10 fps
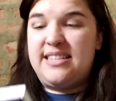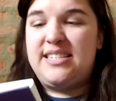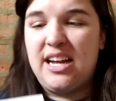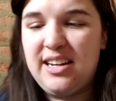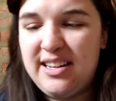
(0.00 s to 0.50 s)

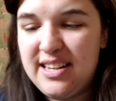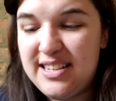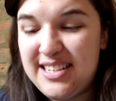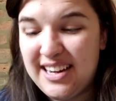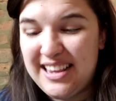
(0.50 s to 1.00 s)
Dad!
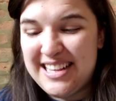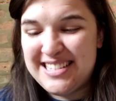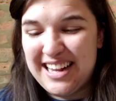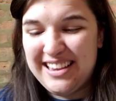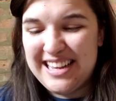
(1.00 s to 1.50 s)
Dudley
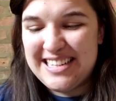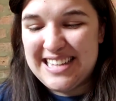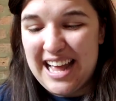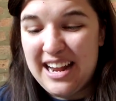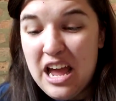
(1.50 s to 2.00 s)
suddenly
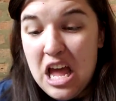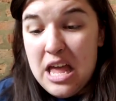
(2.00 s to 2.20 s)
said.